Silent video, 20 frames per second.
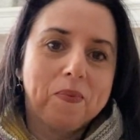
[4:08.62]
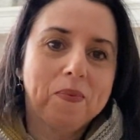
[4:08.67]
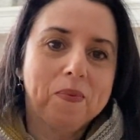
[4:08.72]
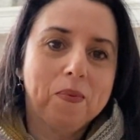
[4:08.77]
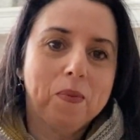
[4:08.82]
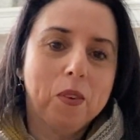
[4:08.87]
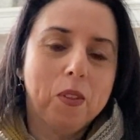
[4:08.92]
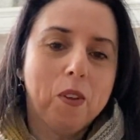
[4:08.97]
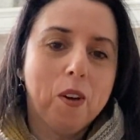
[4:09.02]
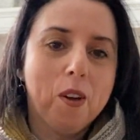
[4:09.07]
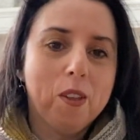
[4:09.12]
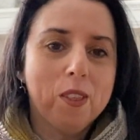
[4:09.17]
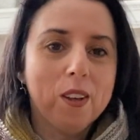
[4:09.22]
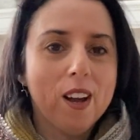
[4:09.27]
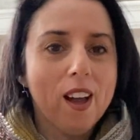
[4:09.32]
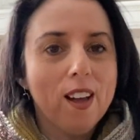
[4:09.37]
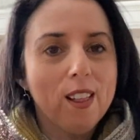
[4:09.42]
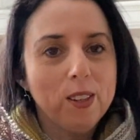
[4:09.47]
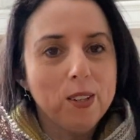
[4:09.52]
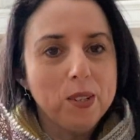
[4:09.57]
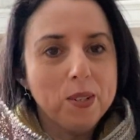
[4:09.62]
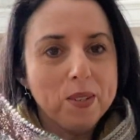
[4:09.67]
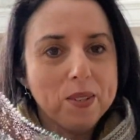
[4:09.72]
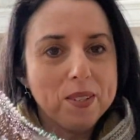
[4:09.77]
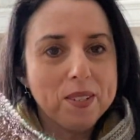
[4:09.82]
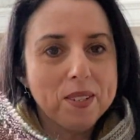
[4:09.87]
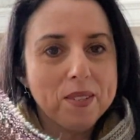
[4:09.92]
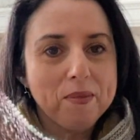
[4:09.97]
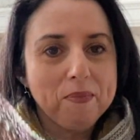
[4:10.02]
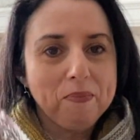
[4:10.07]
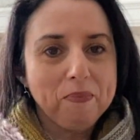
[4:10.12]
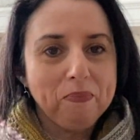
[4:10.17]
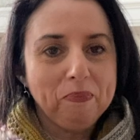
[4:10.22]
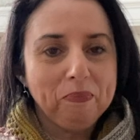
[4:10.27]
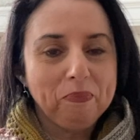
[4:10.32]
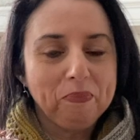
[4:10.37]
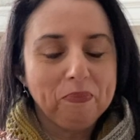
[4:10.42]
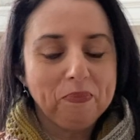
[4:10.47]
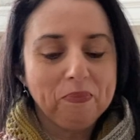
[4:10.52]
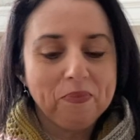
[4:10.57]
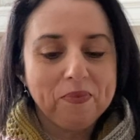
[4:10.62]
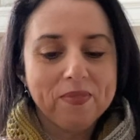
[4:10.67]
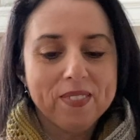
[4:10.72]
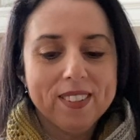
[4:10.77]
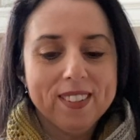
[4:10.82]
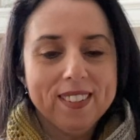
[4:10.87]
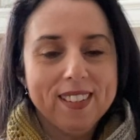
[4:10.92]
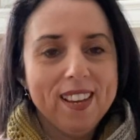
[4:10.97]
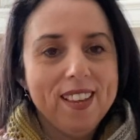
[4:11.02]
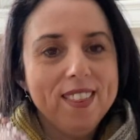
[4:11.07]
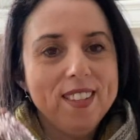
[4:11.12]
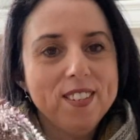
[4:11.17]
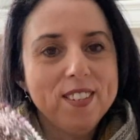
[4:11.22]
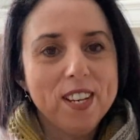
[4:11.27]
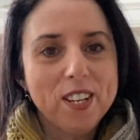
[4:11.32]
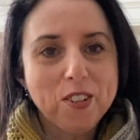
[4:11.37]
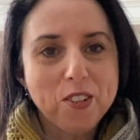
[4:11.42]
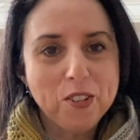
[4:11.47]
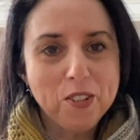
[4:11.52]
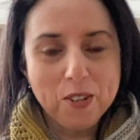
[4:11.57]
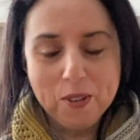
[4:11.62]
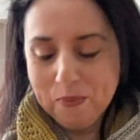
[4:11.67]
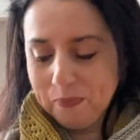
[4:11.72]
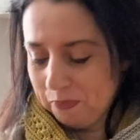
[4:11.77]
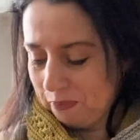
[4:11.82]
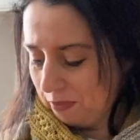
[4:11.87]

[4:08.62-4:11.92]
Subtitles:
with all the colors and the texture.